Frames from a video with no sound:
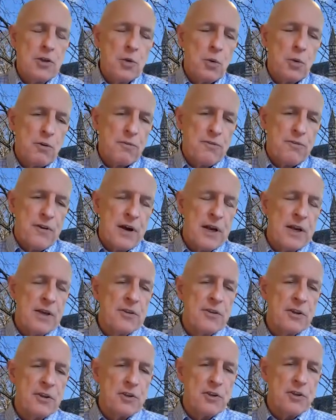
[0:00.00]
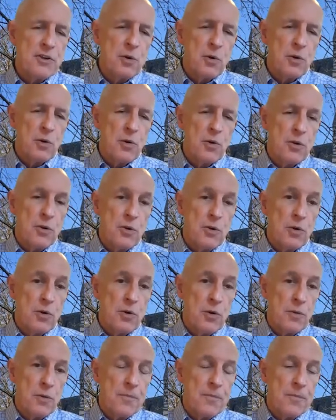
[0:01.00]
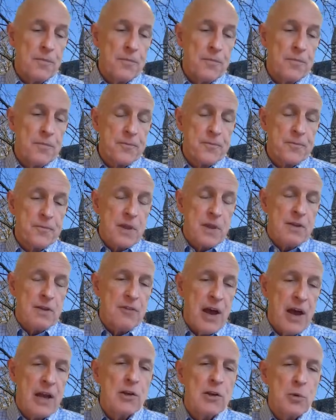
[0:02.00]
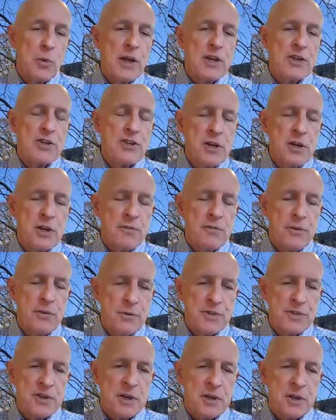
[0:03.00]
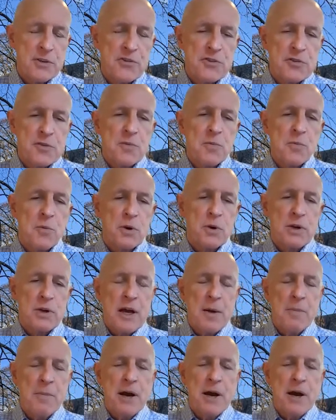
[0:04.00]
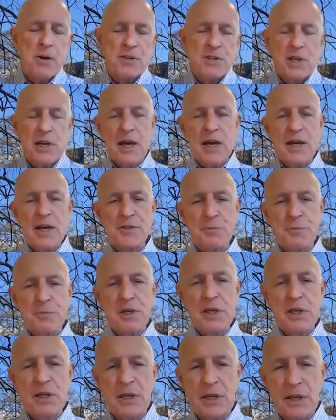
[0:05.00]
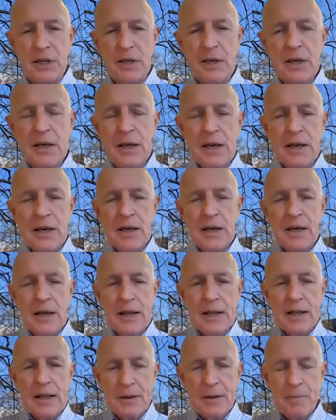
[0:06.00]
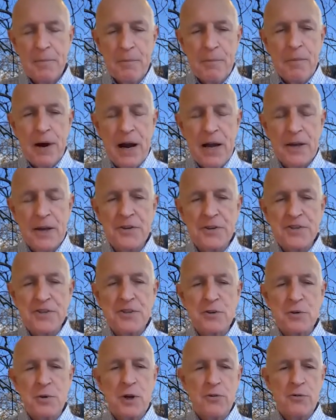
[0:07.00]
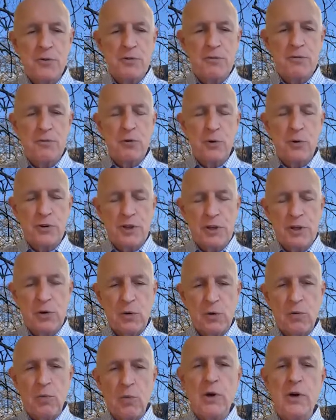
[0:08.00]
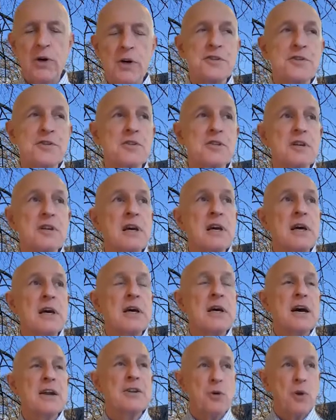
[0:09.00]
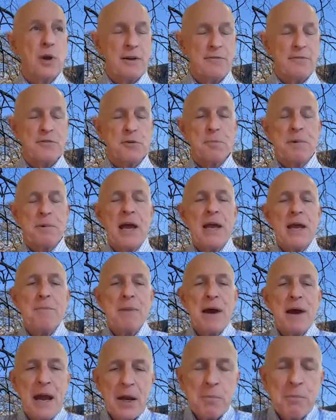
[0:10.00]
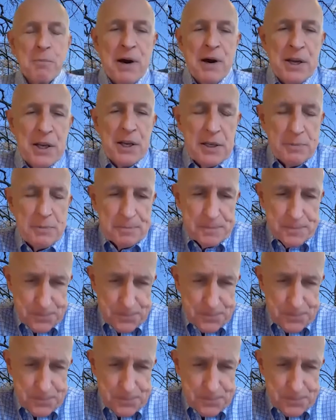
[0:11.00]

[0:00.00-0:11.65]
will find that your evaluation of the results will come out as being minus 240 or worse, and you'll have to pay back money.